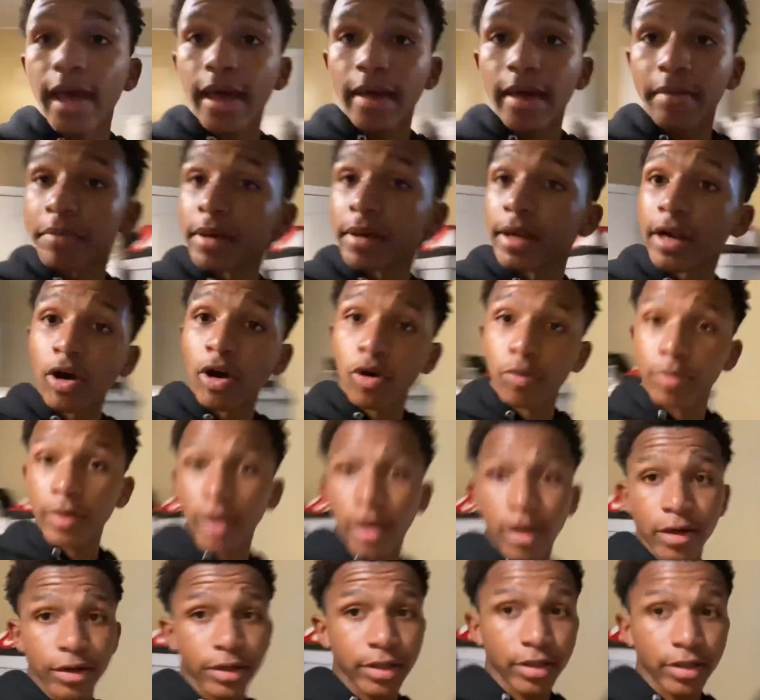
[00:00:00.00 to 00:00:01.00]
man, I hope
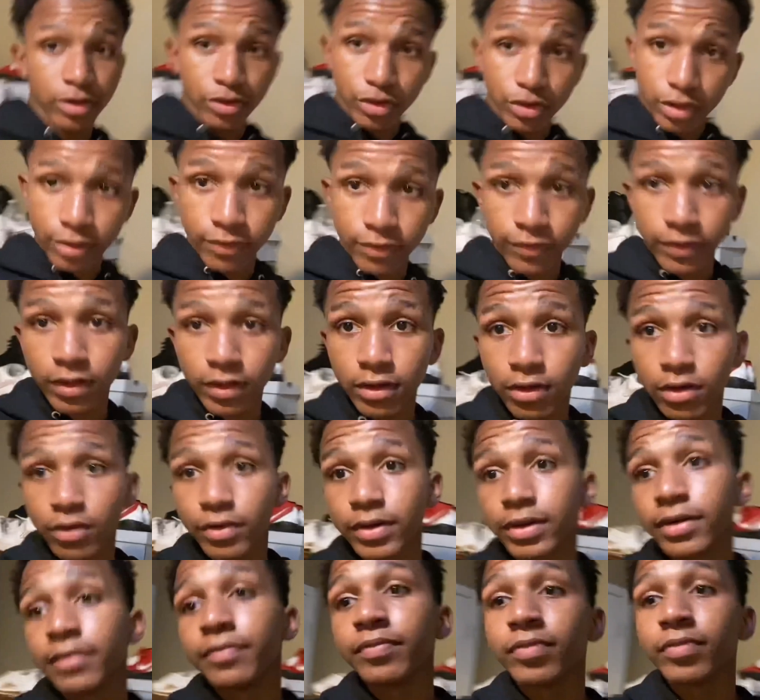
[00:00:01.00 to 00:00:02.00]
y'all did enjoy this video,
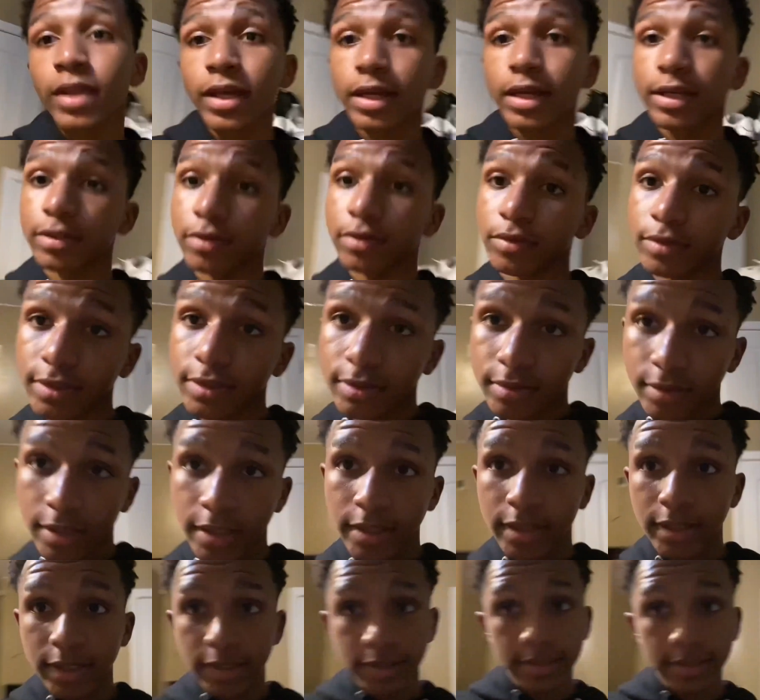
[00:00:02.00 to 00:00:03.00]
and it gonna, it
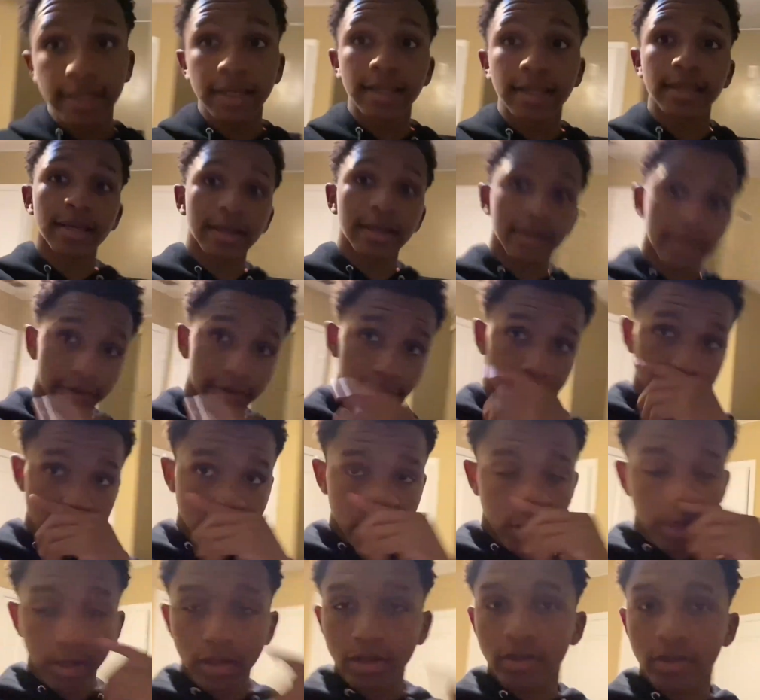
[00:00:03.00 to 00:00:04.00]
did take a lot of effort, so
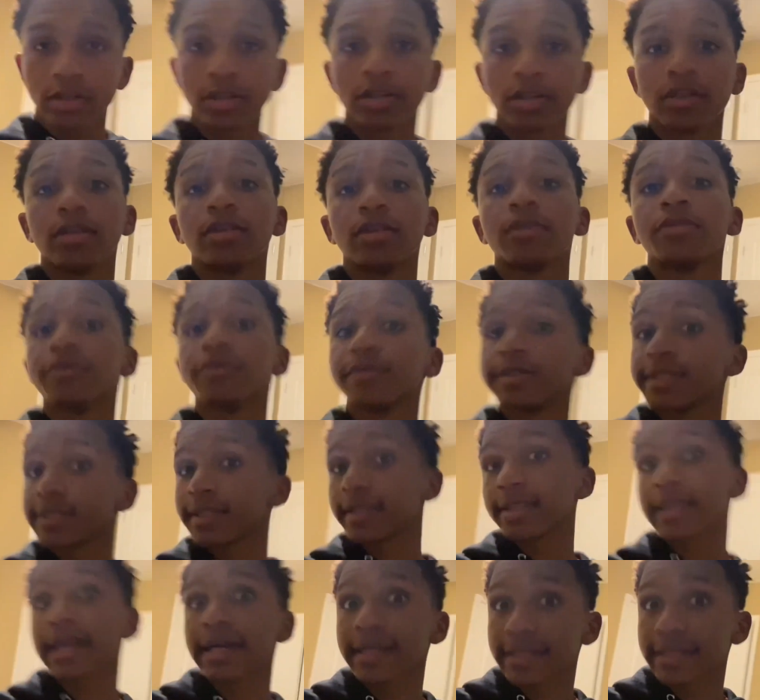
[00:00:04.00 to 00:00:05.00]
I uh, risked a
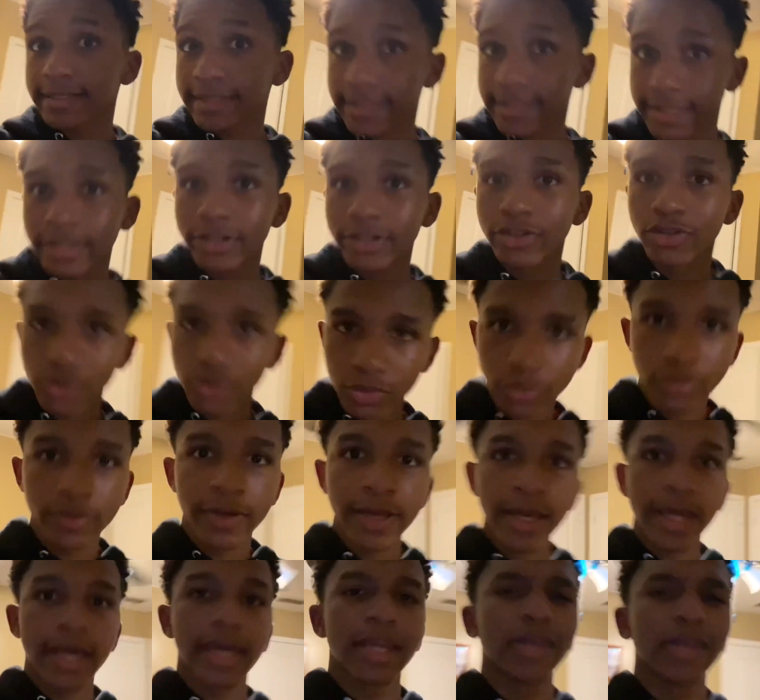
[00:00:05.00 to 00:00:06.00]
lot of shit to do,
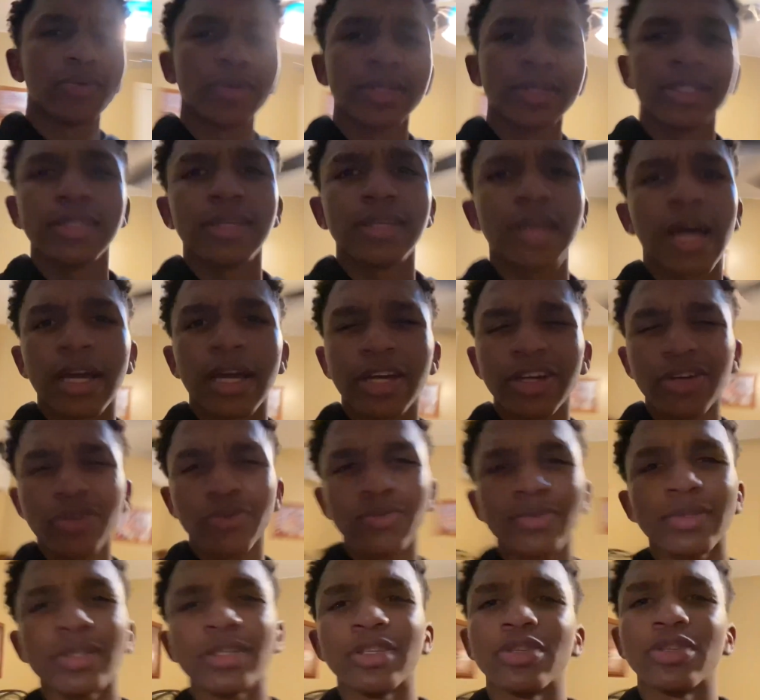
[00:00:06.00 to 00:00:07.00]
and it wasn't, I couldn't
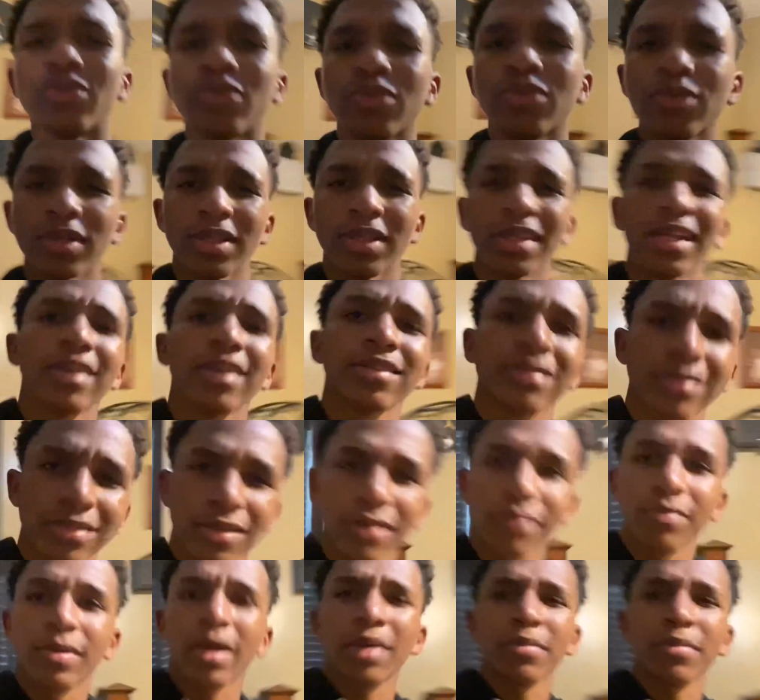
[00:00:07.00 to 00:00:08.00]
really do a lot of
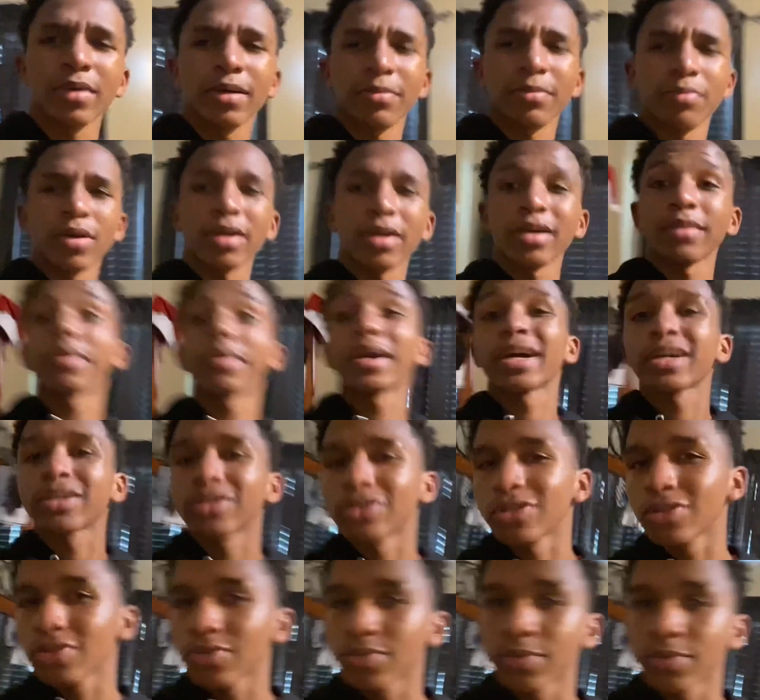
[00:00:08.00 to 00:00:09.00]
stuff, but I'm gonna bring it back
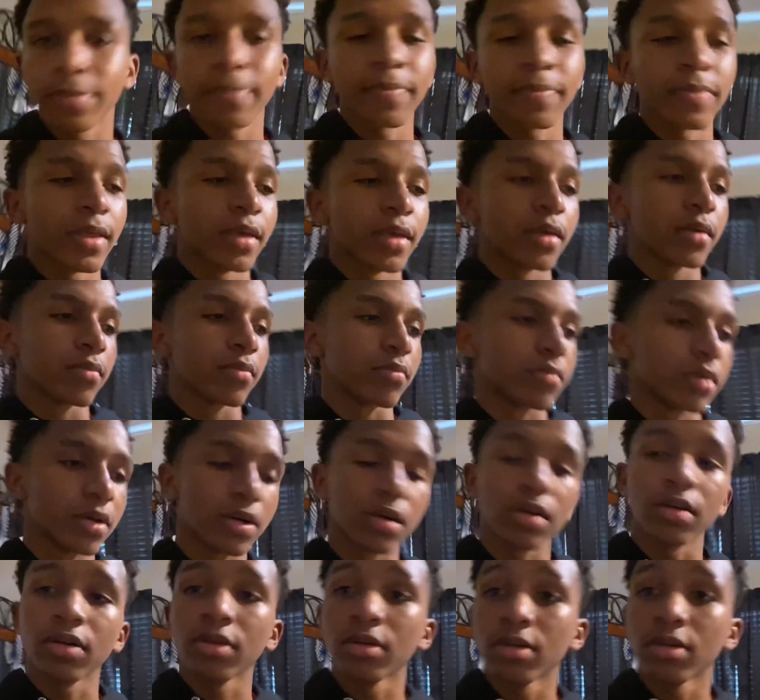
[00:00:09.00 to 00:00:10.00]
another one, but
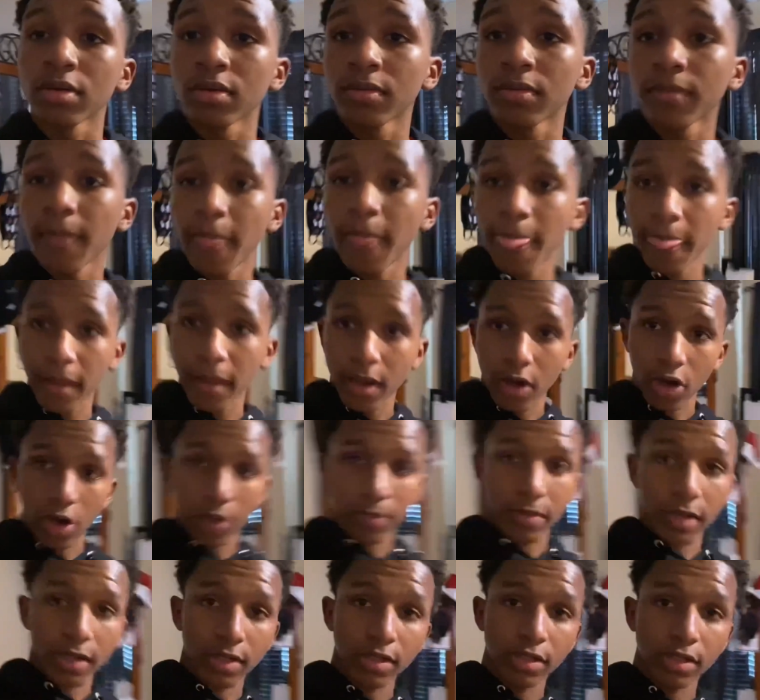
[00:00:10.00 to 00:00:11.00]
um, I hope
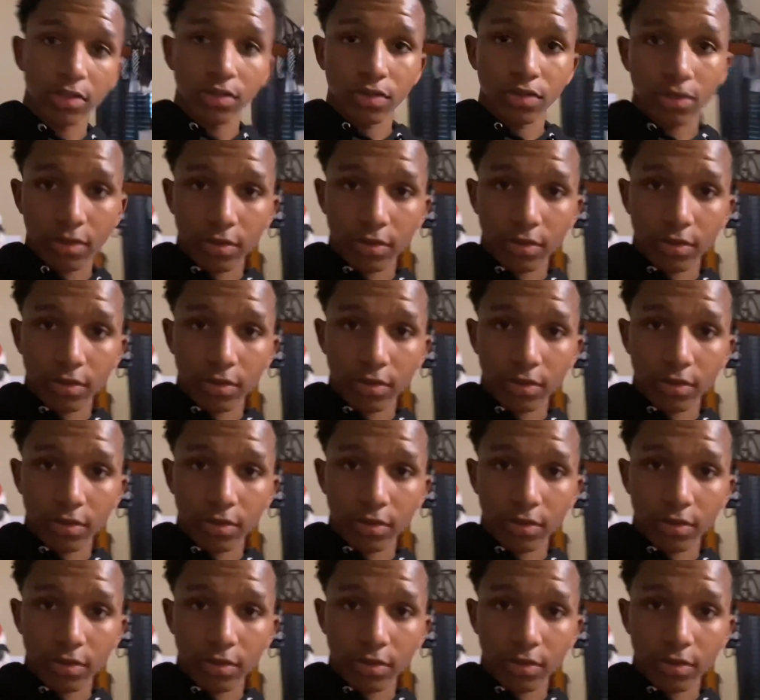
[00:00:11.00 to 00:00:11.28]
y'all did enjoy